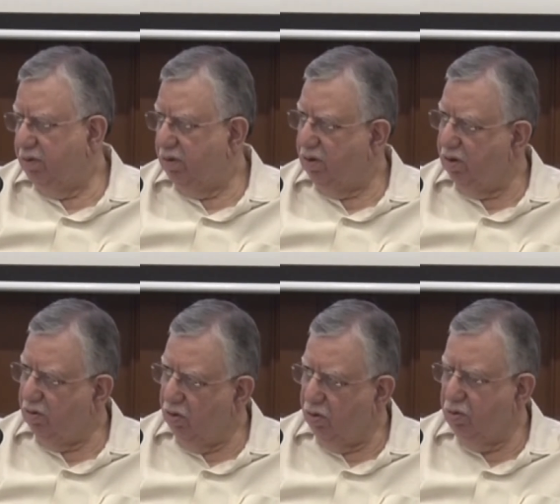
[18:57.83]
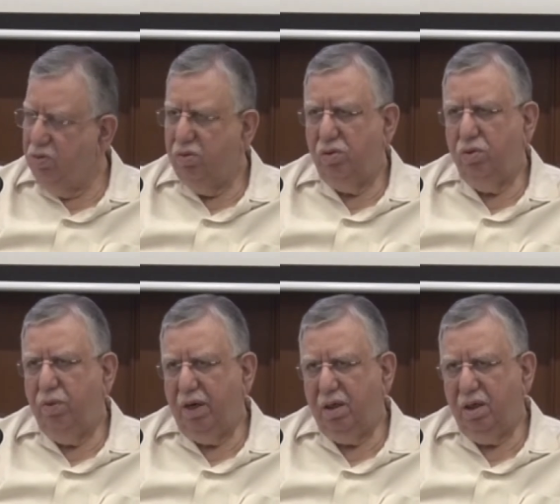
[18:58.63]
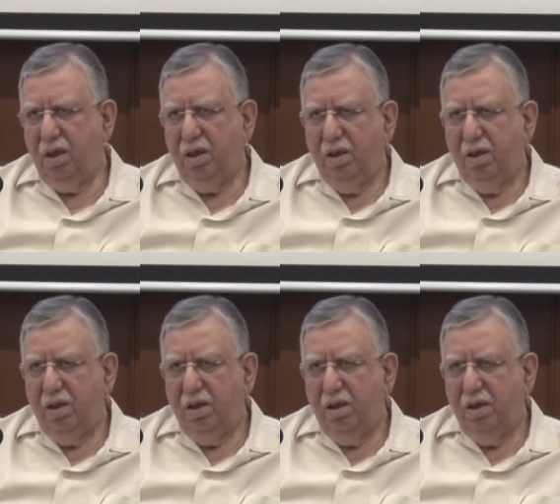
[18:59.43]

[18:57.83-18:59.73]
is, is going to do better.